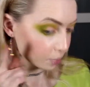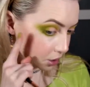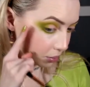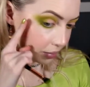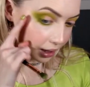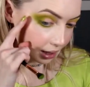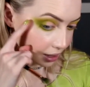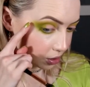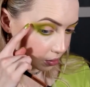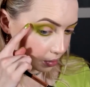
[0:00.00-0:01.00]
but you might
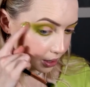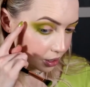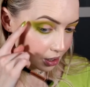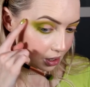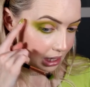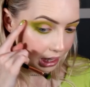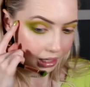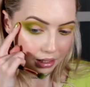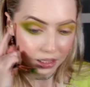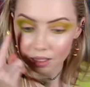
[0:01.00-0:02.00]
get some bits
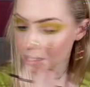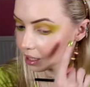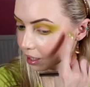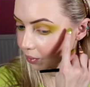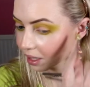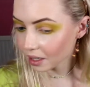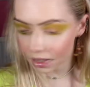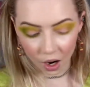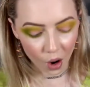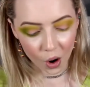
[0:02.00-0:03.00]
stick to the skin out
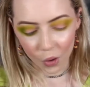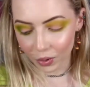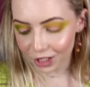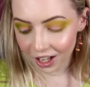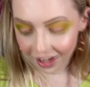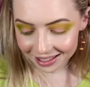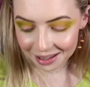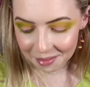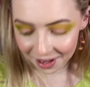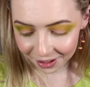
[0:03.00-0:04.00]
here which I kind of
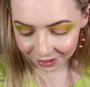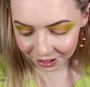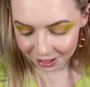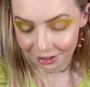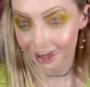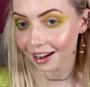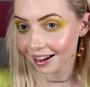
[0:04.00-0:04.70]
don't mind for this look.